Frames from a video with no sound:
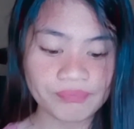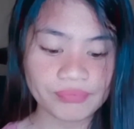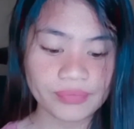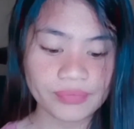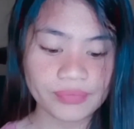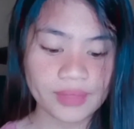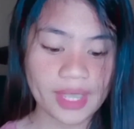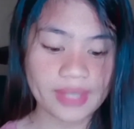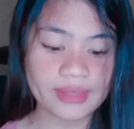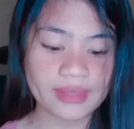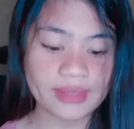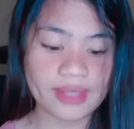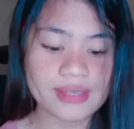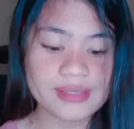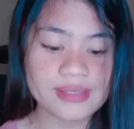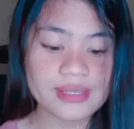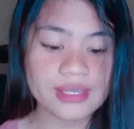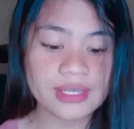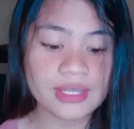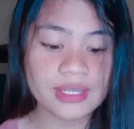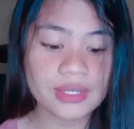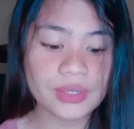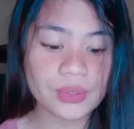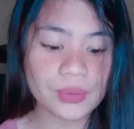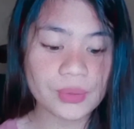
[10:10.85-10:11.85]
and as
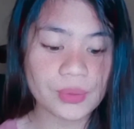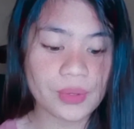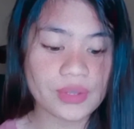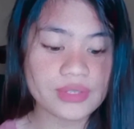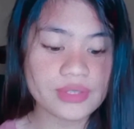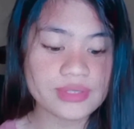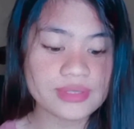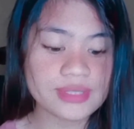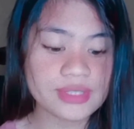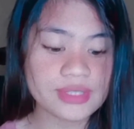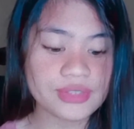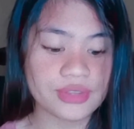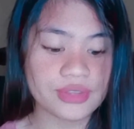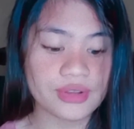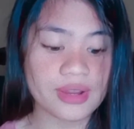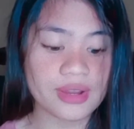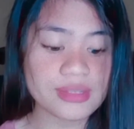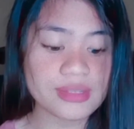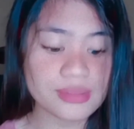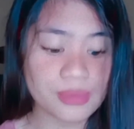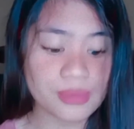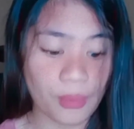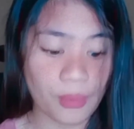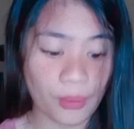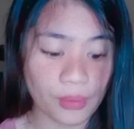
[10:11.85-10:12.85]
he crossed the
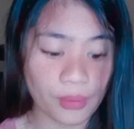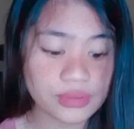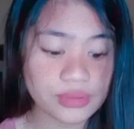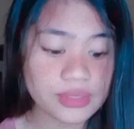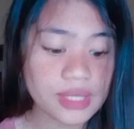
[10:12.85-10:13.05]
threshold,